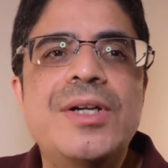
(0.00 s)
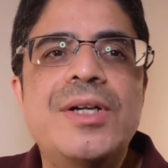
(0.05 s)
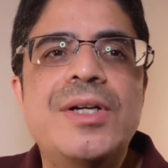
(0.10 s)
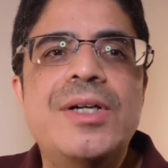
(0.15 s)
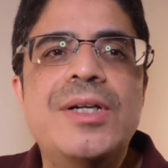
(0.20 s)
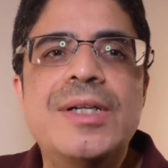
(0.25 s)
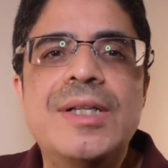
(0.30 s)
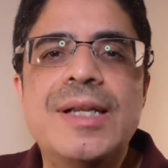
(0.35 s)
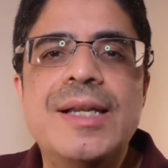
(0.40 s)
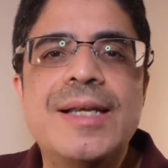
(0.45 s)

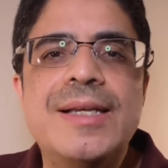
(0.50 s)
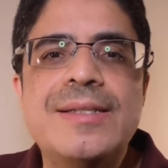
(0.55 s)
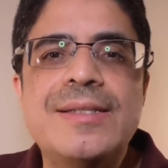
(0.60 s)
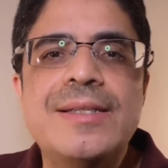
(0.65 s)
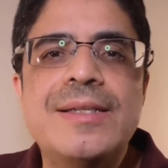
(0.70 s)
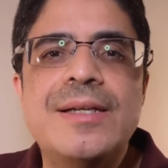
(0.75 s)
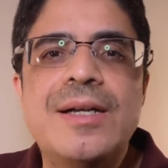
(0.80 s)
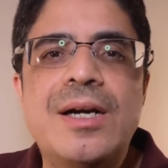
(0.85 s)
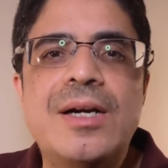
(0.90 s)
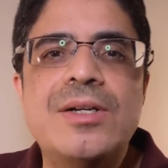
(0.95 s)
learn the
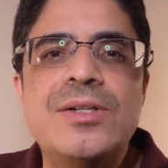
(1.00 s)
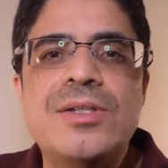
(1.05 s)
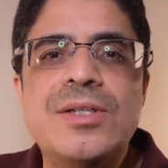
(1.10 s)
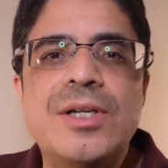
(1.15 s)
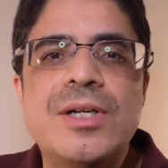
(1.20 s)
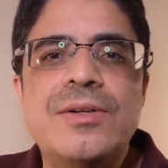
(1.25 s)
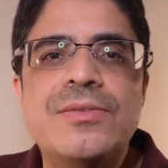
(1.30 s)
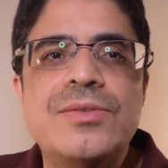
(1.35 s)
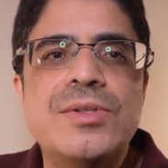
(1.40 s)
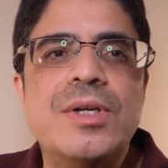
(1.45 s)
lesson
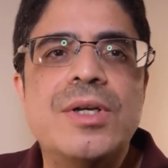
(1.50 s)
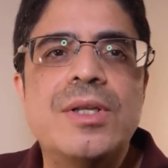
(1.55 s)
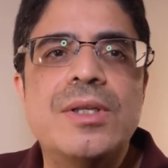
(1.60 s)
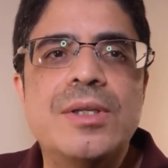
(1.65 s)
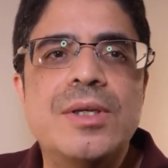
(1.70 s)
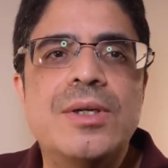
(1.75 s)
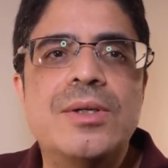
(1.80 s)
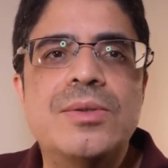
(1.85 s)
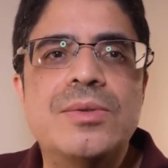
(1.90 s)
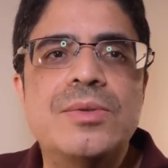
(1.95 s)
ourselves
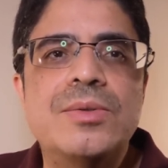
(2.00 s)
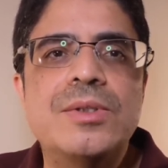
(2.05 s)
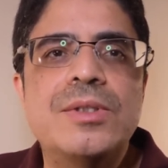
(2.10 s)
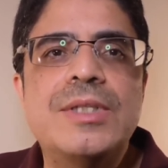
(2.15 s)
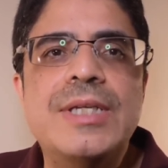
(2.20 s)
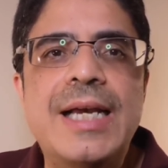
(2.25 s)
alone.